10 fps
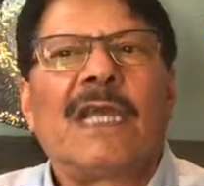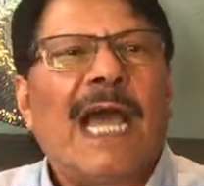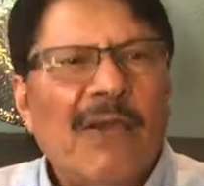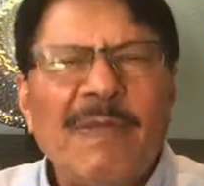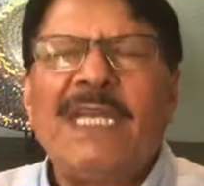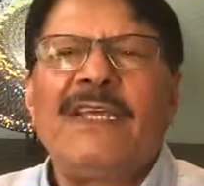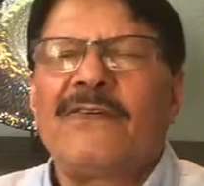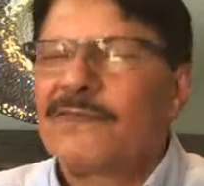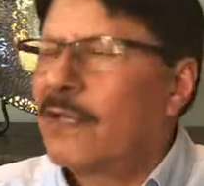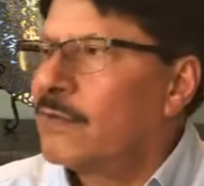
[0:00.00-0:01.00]
How many
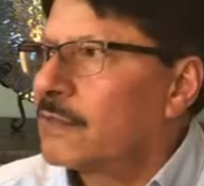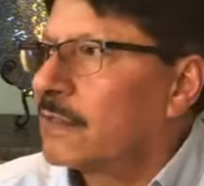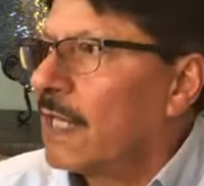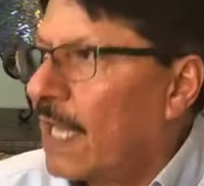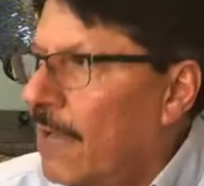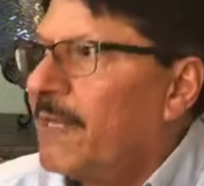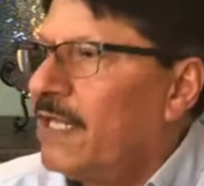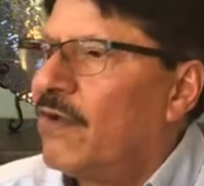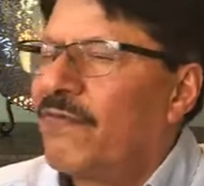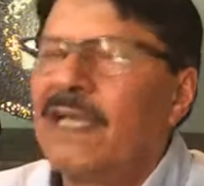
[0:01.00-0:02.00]
of
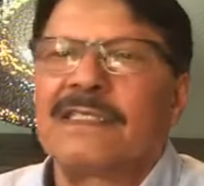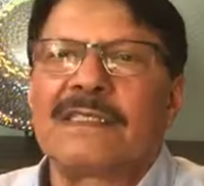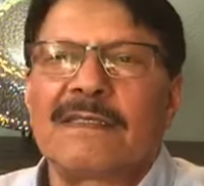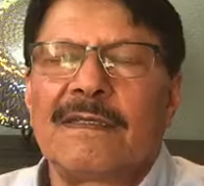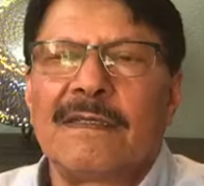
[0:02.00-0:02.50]
us